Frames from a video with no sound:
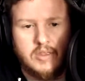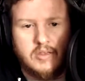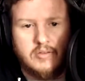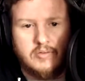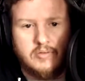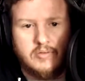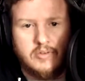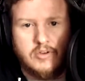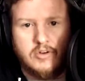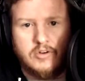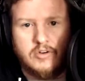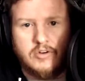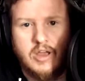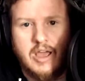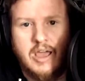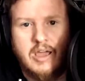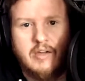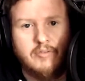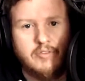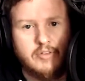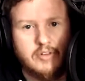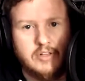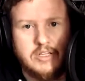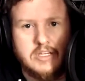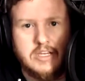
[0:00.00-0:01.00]
You're
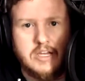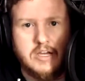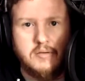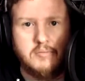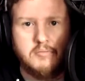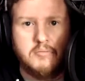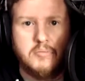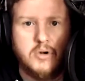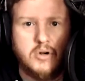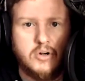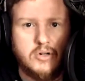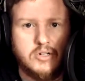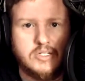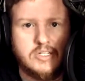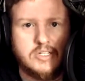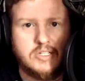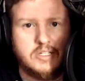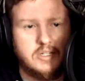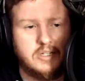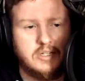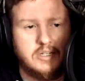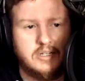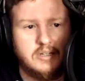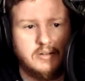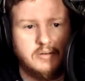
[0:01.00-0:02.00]
heavily immersed
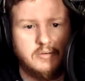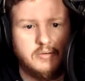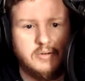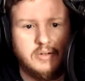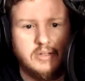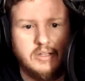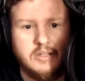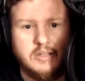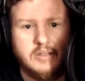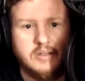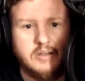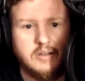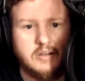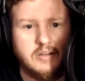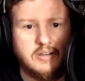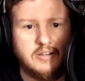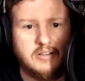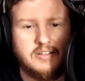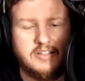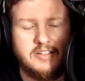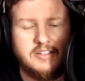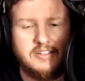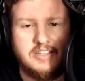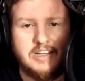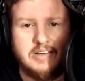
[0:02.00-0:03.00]
in
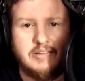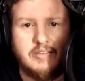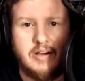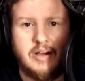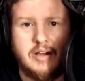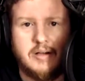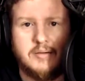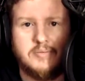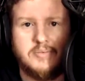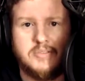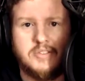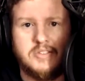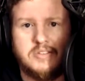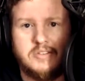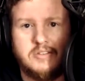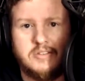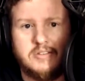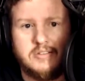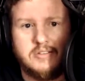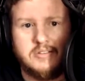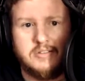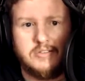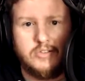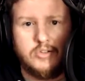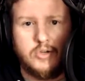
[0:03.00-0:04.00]
the DevOps
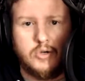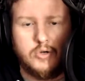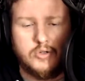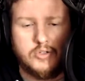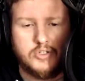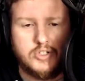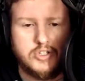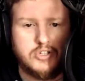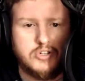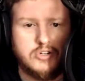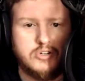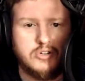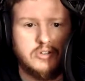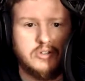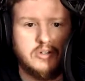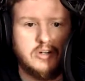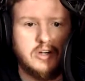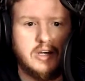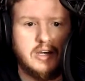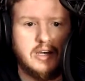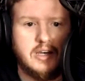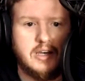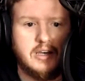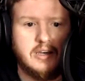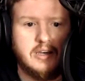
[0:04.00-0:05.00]
culture
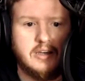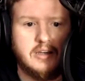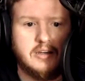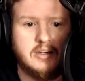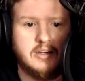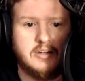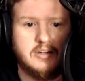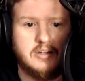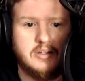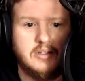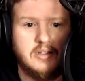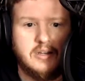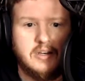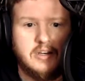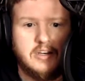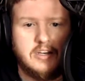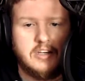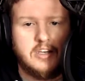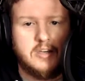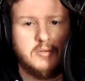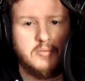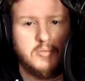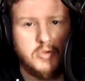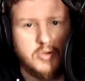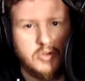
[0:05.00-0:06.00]
and
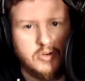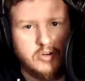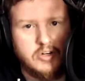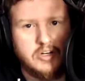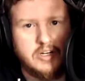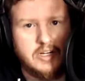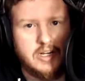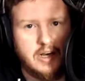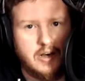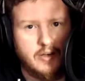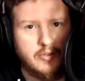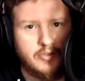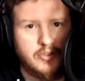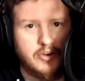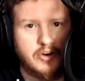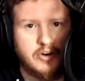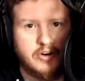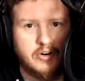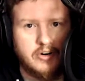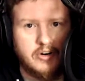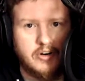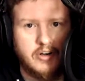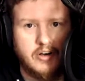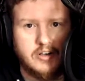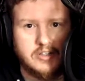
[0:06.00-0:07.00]
community out
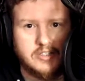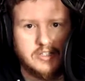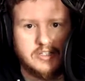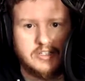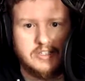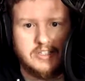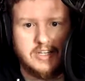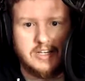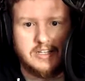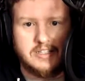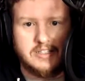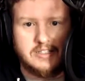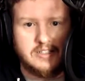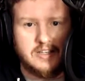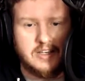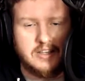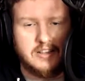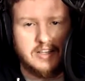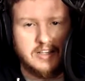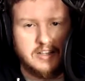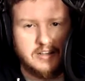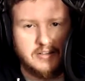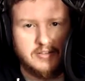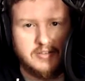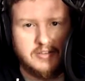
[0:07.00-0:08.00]
there in Austin, Texas. I
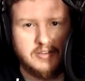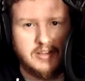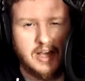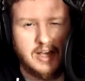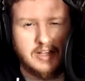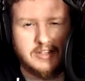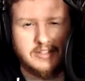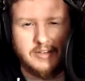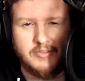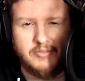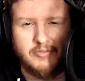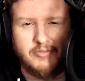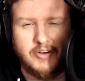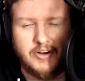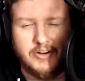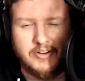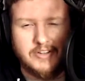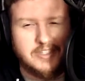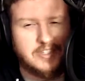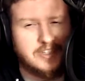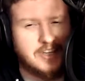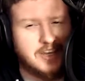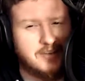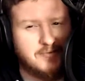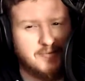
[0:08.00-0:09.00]
think that's a fair
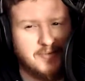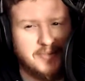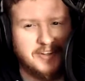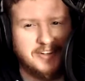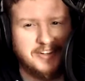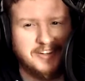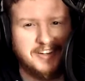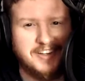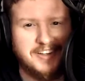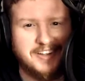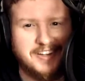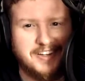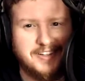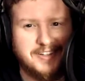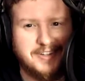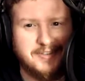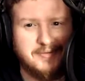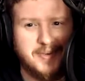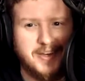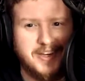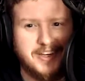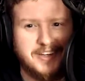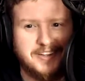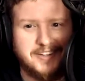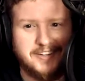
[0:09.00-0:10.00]
statement to
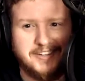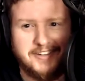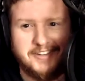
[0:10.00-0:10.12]
make.